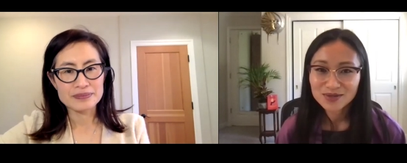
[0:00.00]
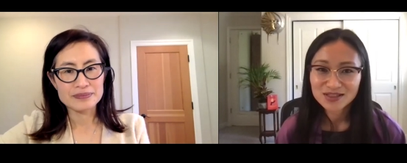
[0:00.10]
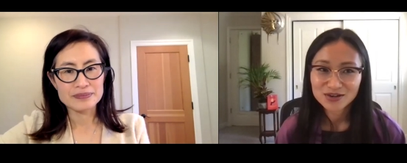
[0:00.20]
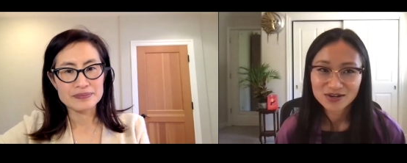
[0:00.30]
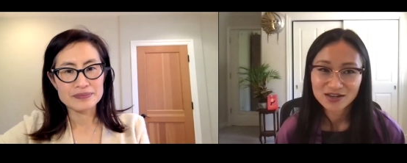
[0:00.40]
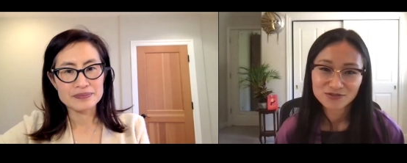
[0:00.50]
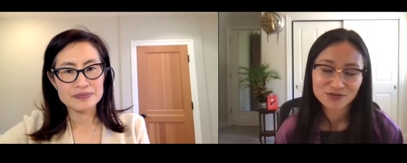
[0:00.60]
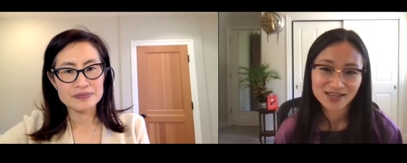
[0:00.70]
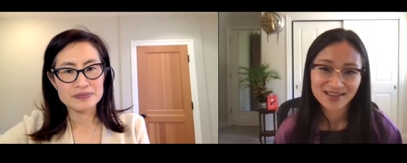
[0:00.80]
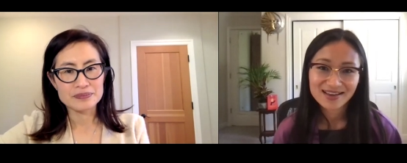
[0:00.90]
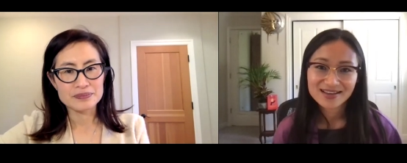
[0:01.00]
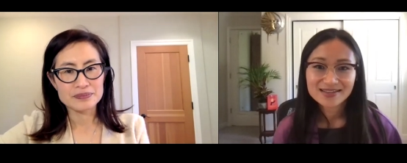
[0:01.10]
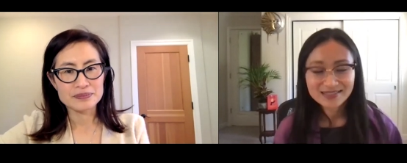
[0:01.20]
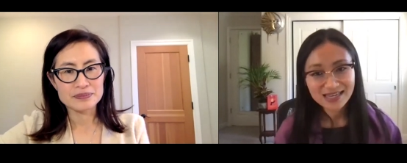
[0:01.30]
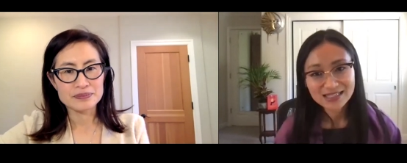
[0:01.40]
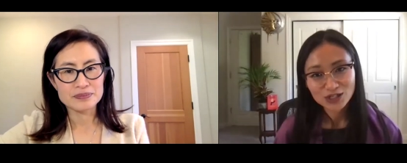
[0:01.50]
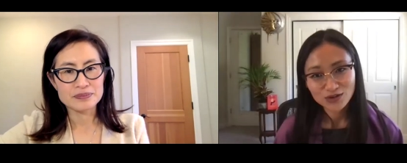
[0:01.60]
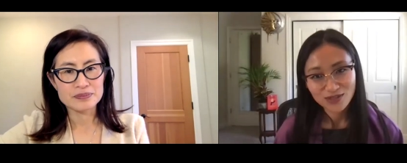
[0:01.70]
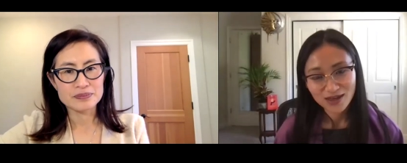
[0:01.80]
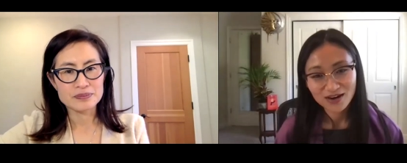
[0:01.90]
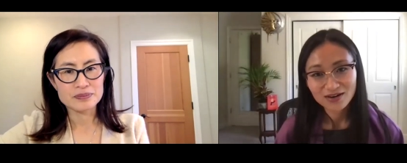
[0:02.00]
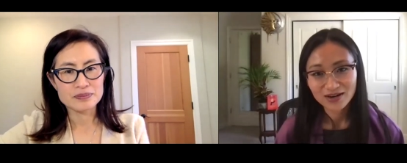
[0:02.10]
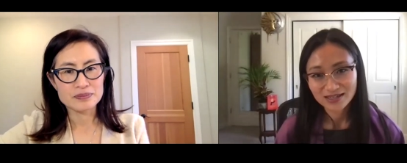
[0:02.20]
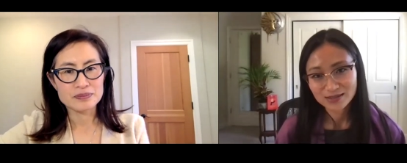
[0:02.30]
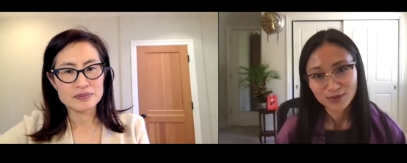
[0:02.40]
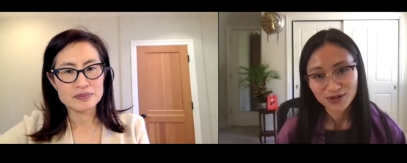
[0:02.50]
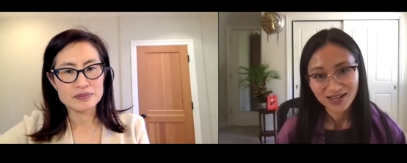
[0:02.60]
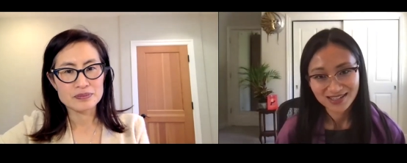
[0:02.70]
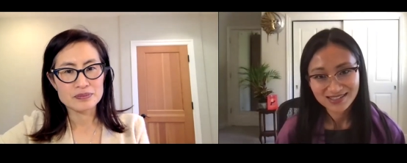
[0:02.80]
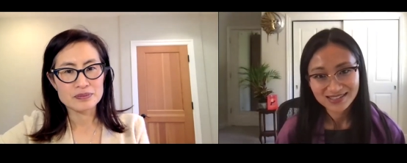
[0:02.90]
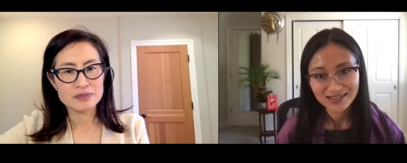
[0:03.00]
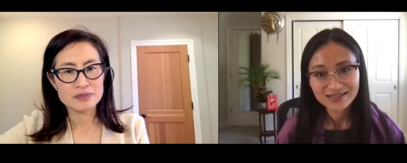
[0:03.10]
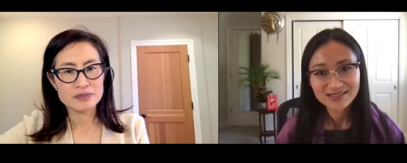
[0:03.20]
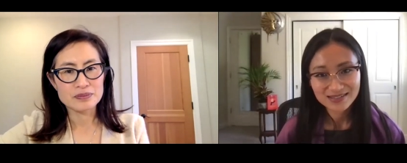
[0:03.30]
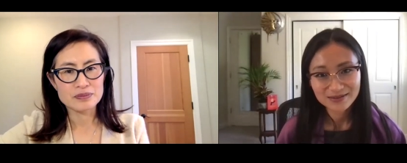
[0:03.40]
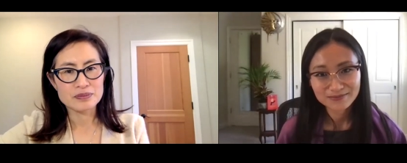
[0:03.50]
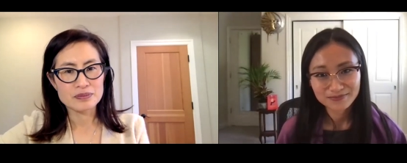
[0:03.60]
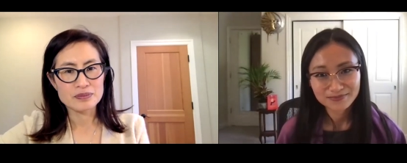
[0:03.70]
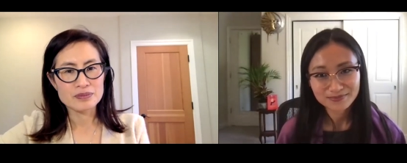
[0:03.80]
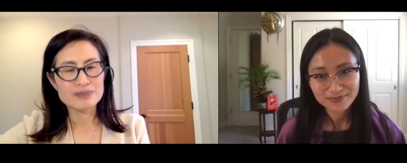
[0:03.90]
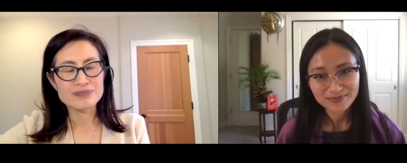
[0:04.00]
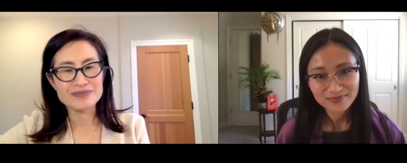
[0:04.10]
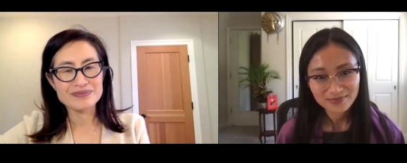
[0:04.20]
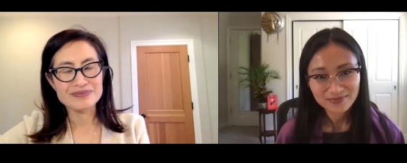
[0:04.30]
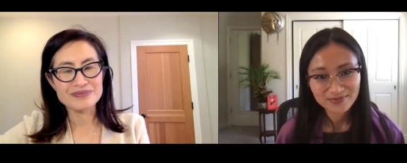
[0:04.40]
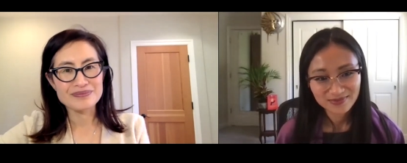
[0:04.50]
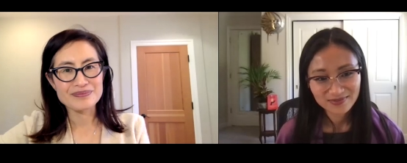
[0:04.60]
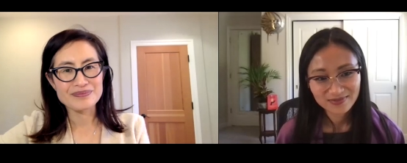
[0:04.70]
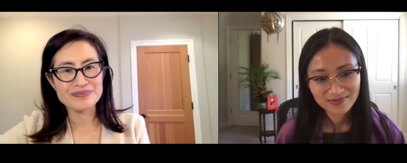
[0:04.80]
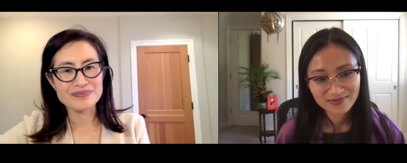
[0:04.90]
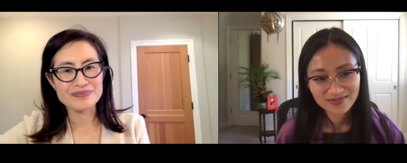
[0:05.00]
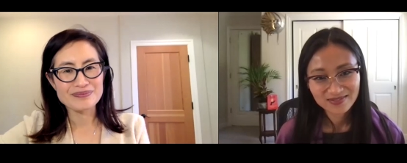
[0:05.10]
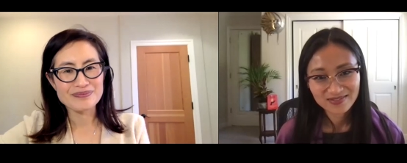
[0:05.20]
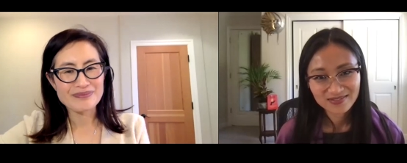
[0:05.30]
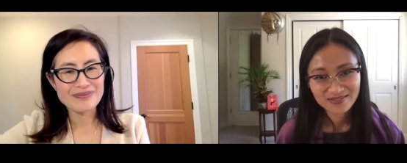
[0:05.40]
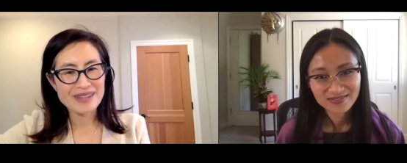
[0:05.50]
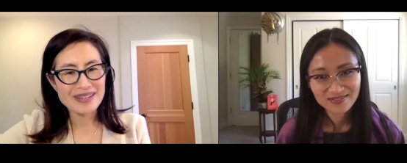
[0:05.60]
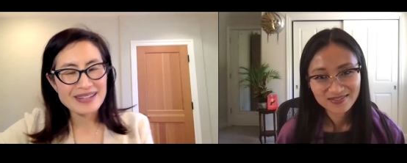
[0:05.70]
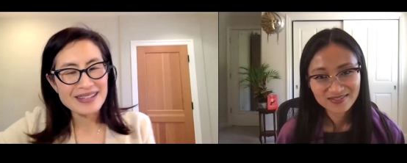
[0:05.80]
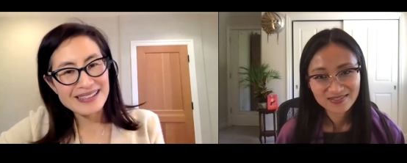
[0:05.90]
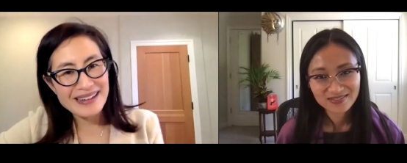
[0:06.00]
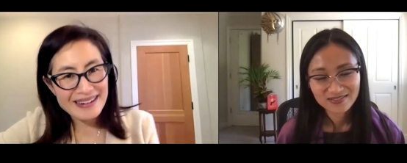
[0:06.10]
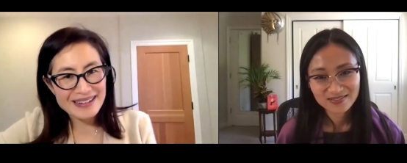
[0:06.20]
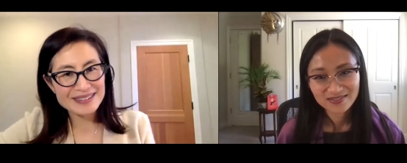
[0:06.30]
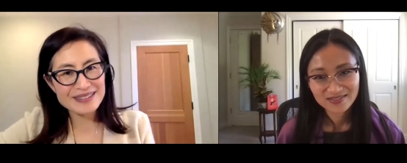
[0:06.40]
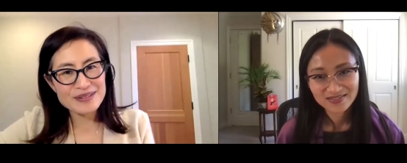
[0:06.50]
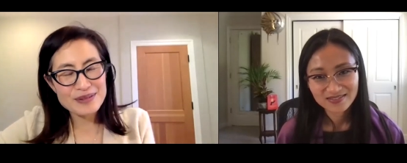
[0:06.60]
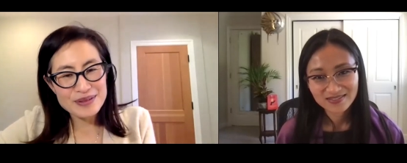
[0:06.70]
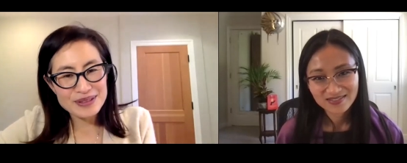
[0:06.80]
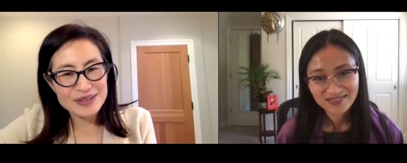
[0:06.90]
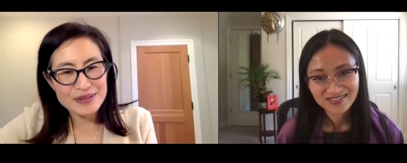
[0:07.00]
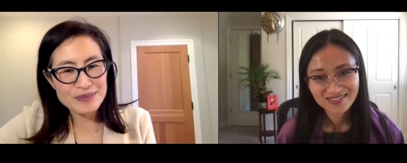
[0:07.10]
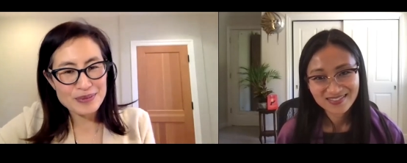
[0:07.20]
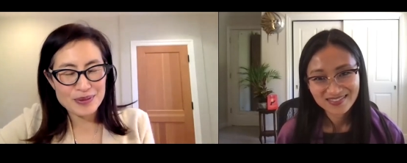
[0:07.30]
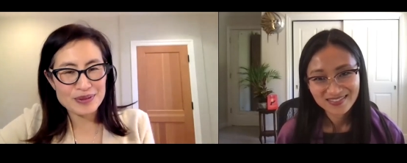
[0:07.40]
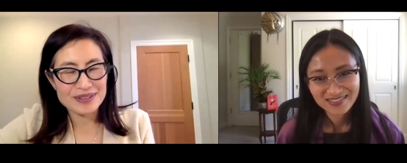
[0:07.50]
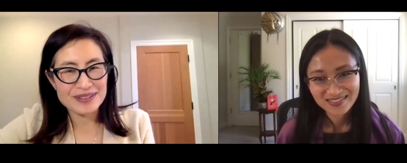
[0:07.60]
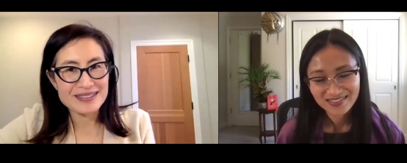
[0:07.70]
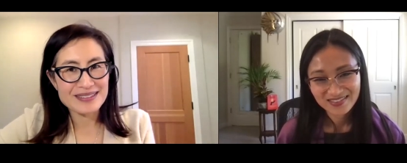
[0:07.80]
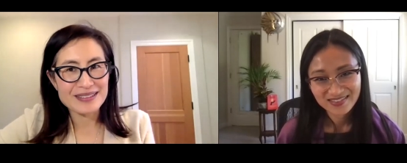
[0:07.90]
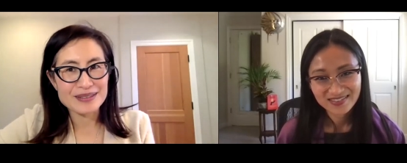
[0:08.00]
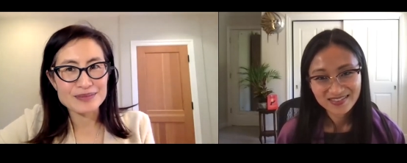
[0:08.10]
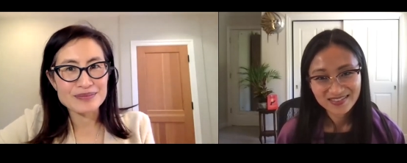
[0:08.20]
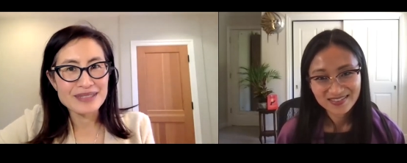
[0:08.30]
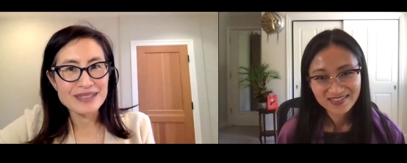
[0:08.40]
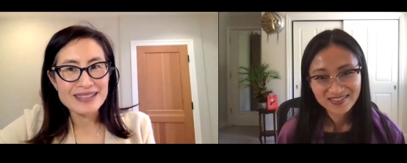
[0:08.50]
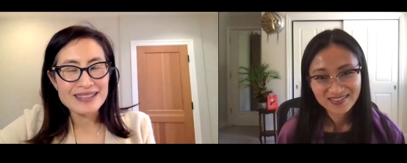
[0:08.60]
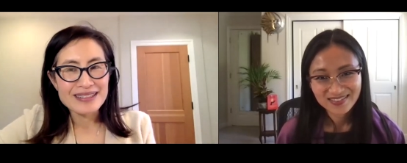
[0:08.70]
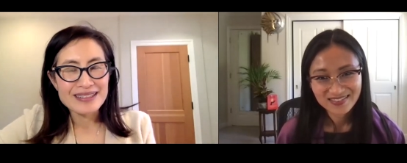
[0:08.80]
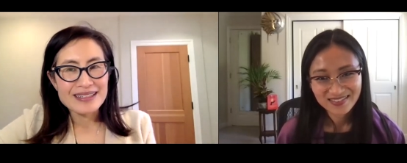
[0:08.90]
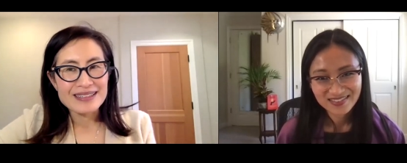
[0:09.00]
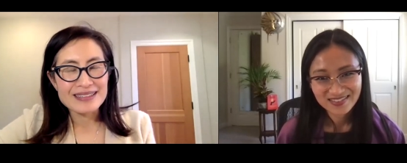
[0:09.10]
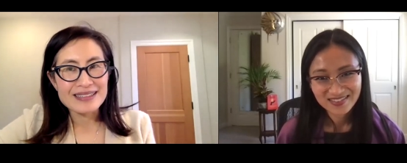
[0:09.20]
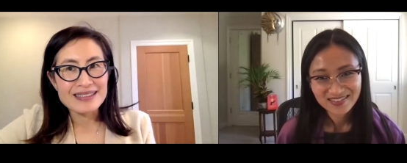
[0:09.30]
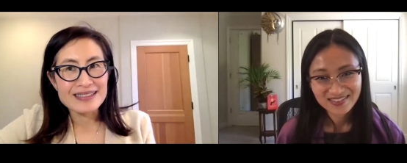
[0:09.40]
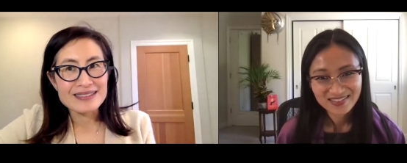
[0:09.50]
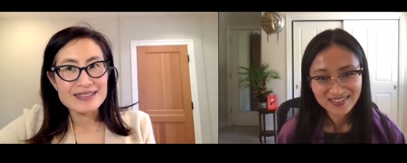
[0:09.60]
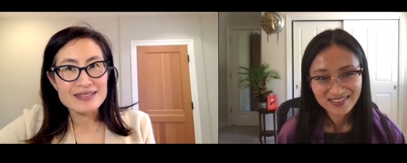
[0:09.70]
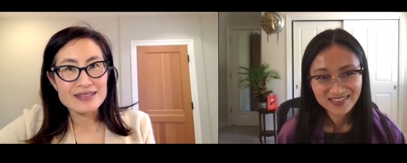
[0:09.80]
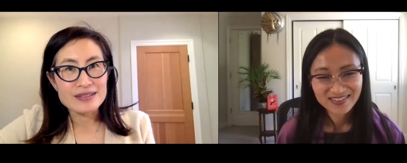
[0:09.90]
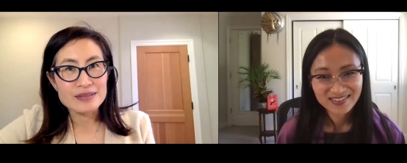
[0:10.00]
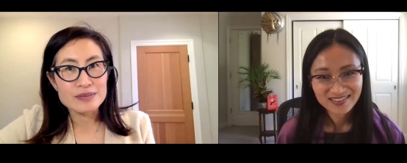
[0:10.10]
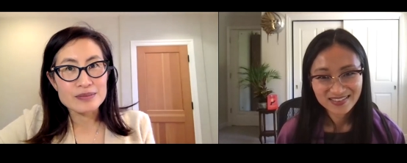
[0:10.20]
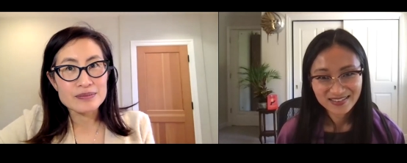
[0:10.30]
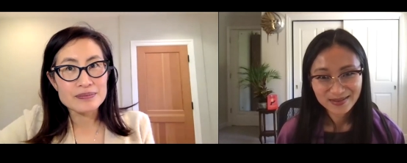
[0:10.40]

Speaker 1: we learn if we center their experiences mm-hmm.
Speaker 2: yeah so so important um, it's um,